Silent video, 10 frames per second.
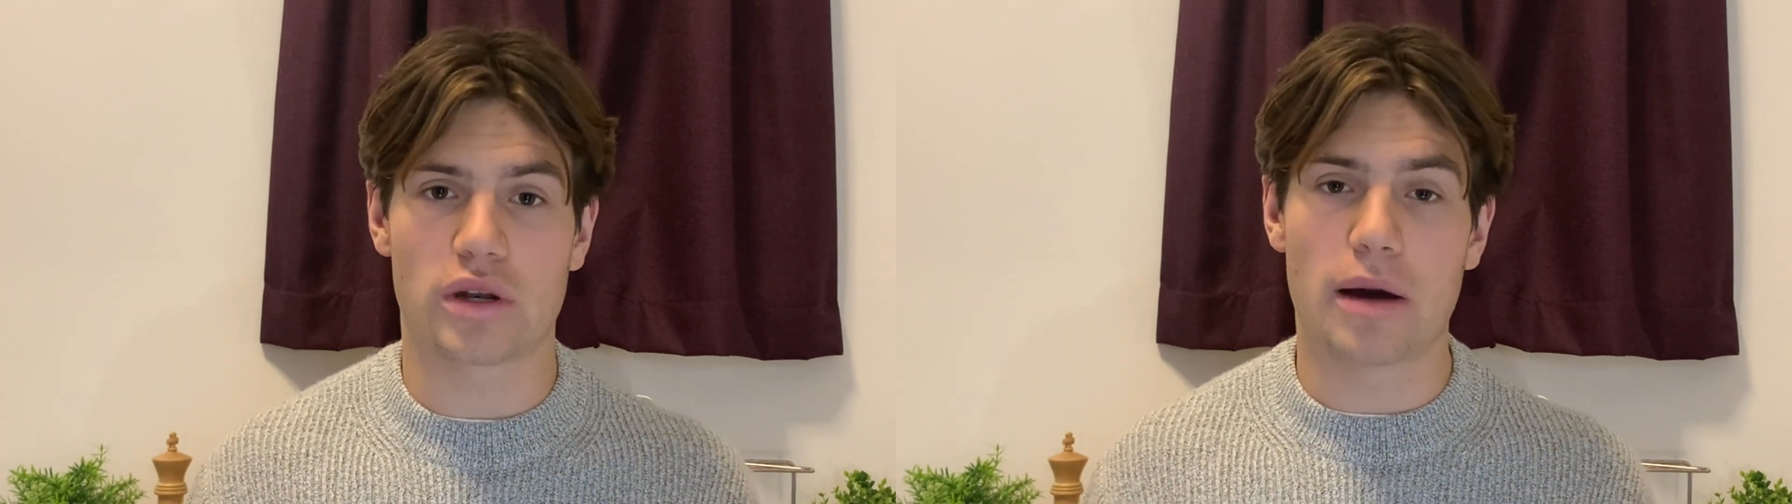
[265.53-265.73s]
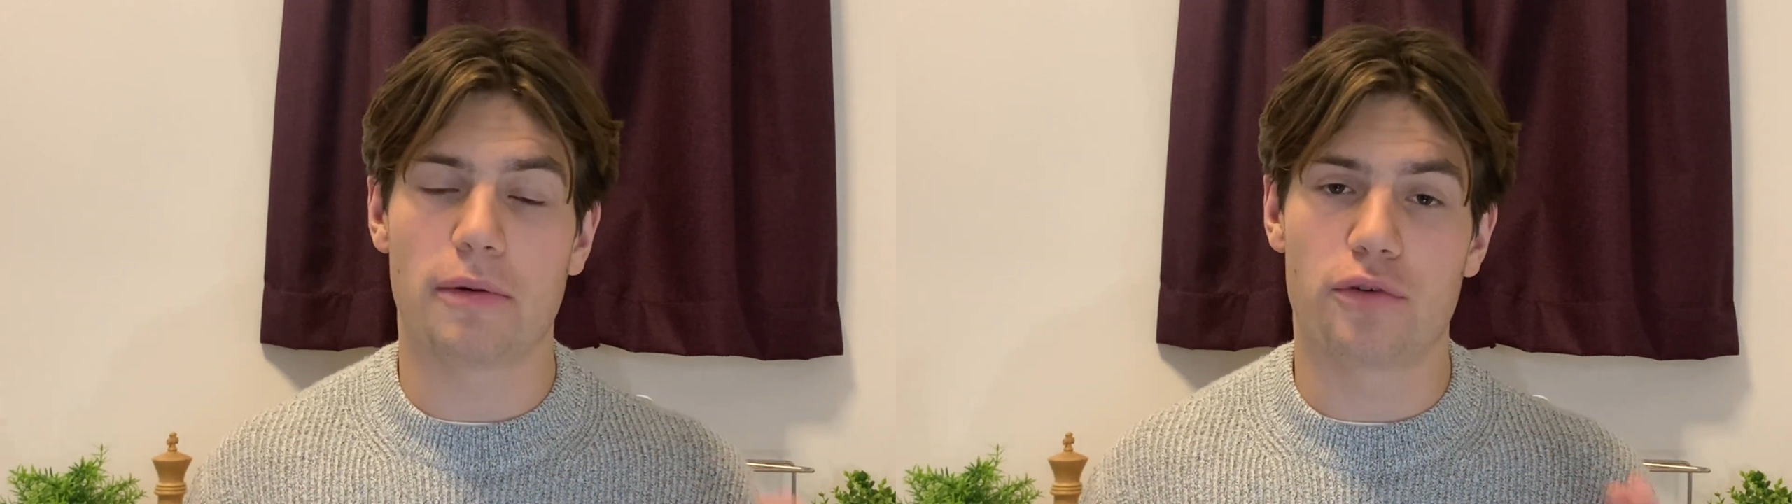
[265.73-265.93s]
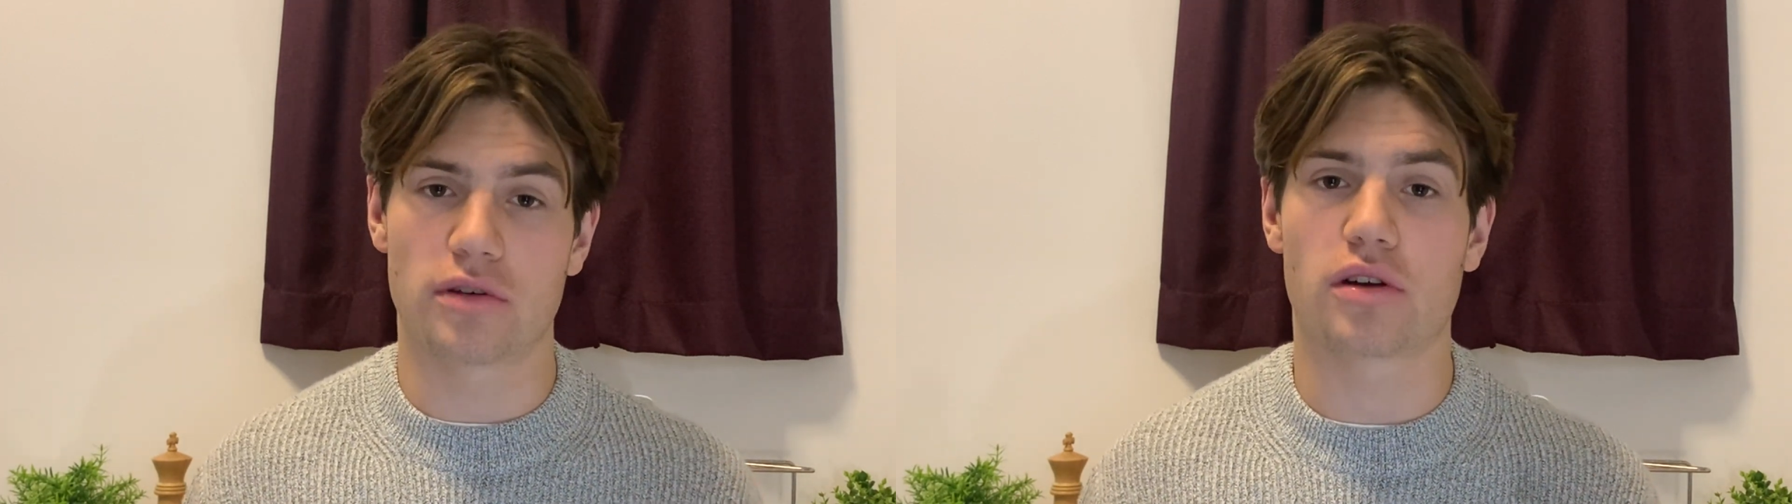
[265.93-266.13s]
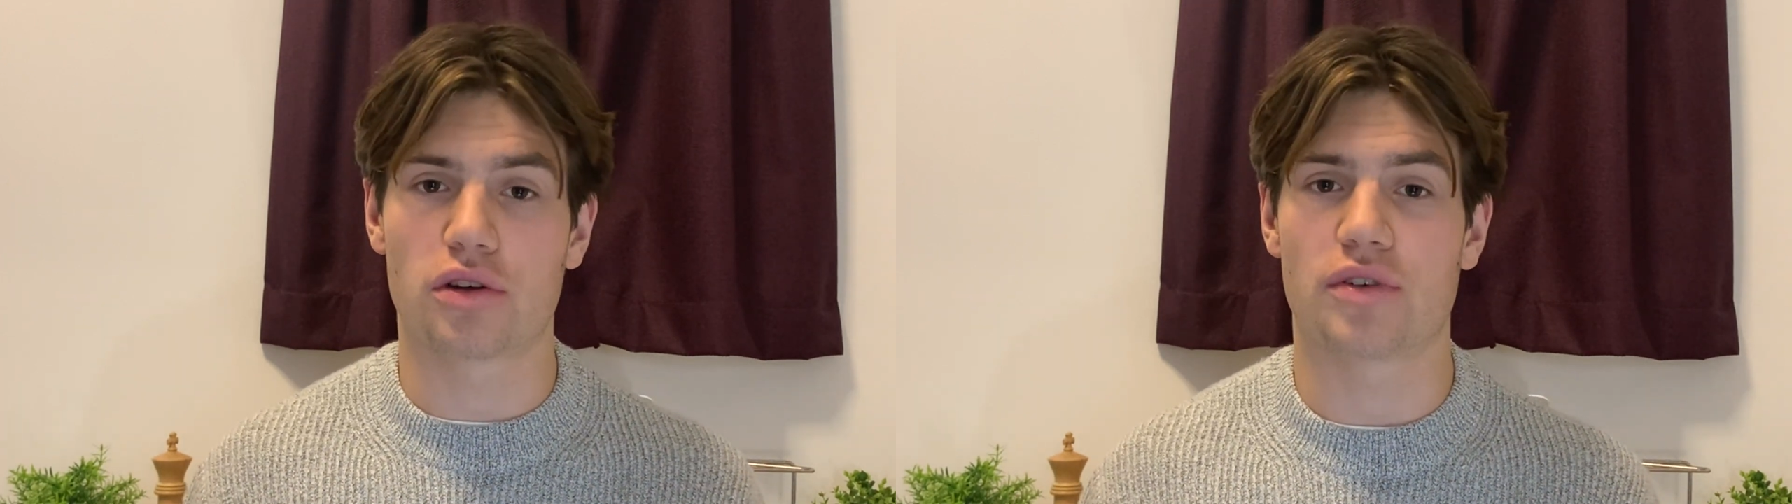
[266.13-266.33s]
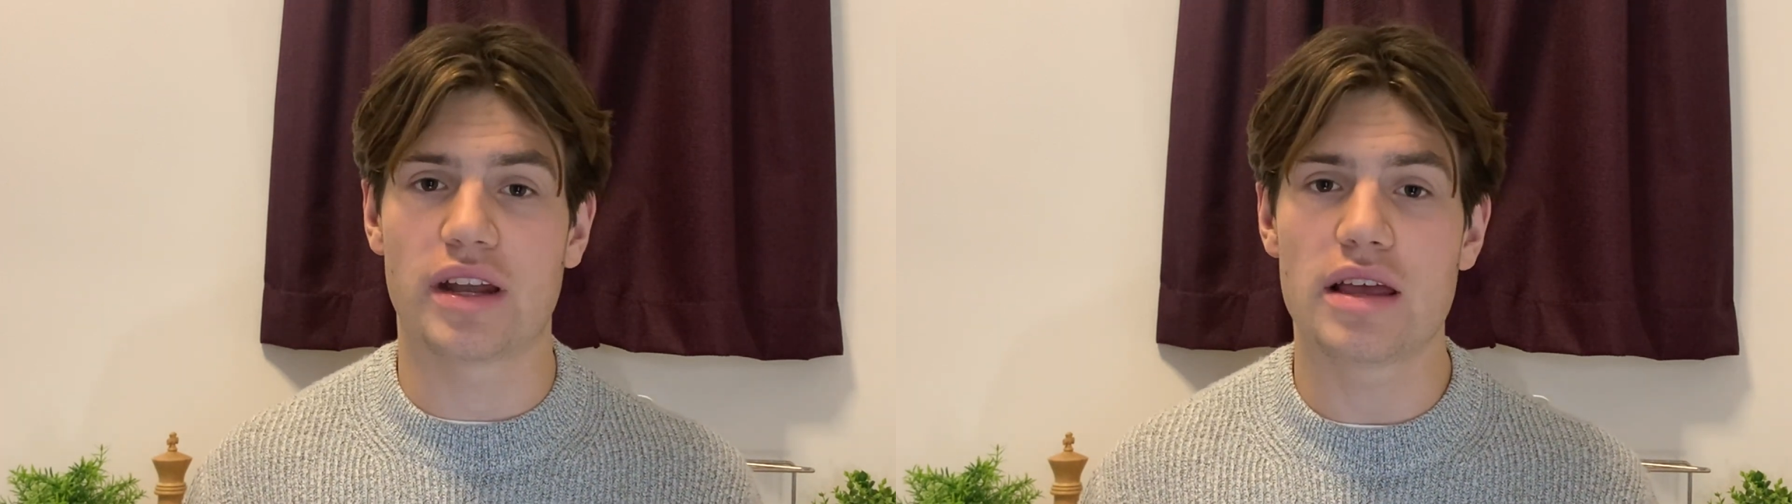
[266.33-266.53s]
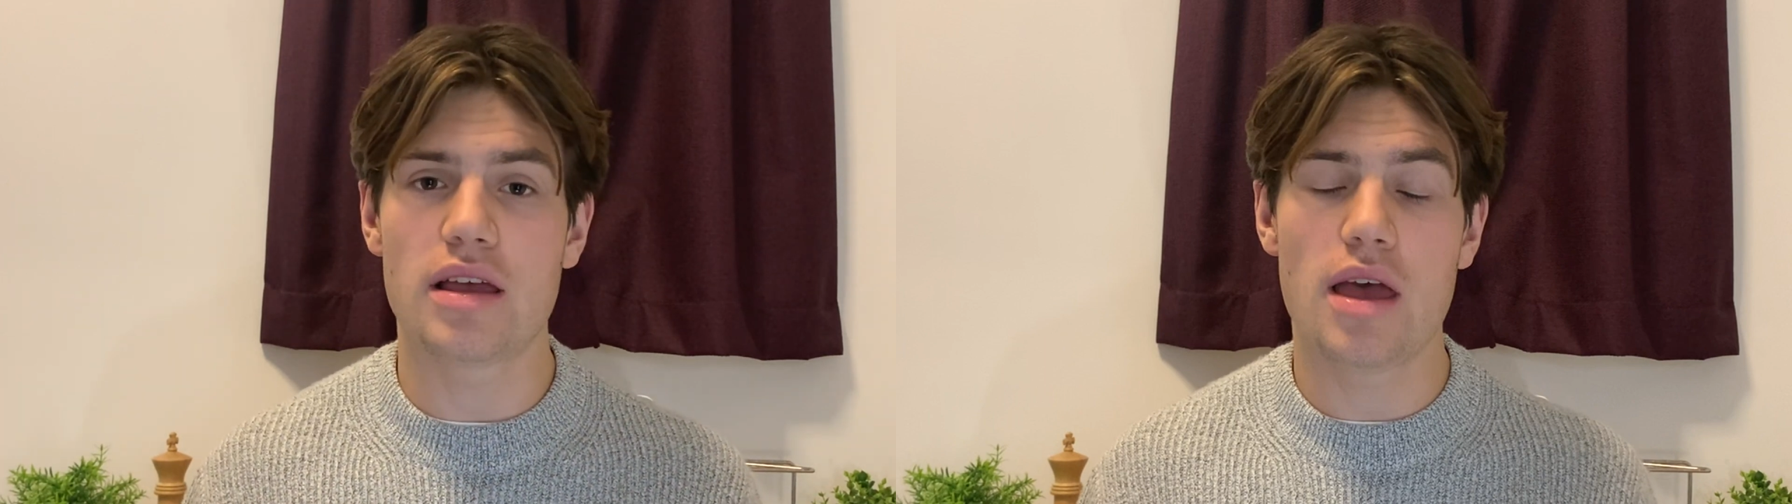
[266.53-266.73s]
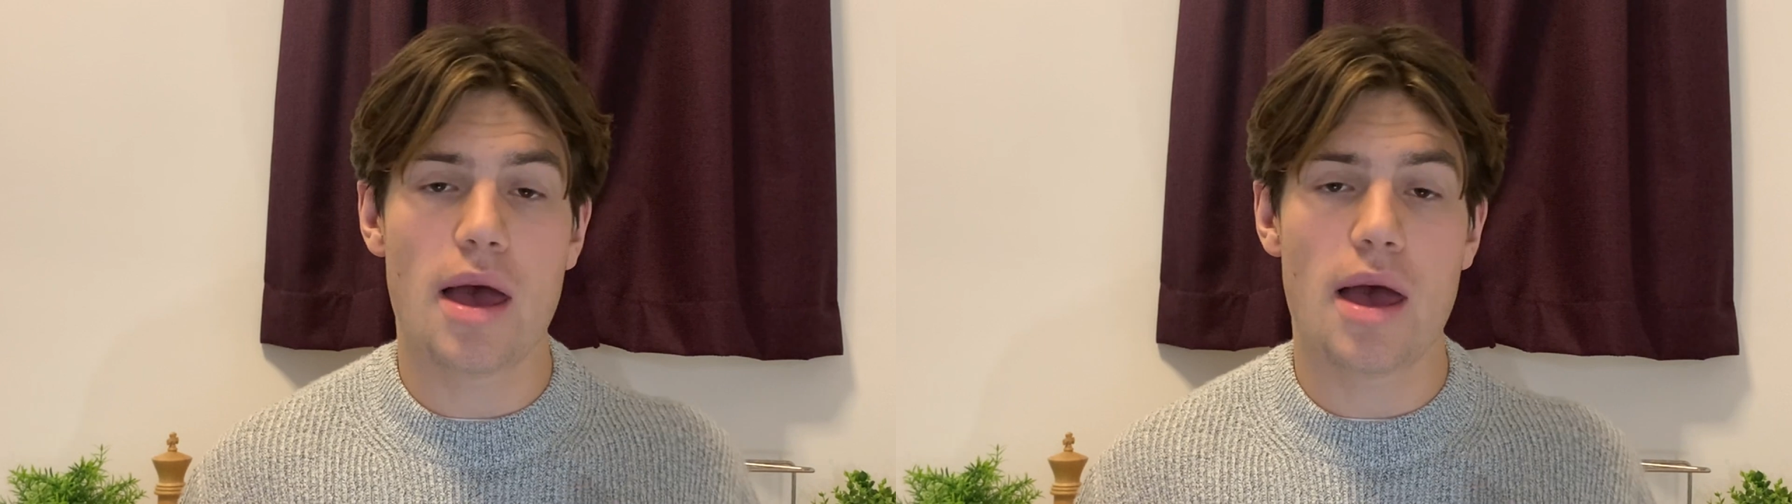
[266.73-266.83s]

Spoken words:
out before you start the reading,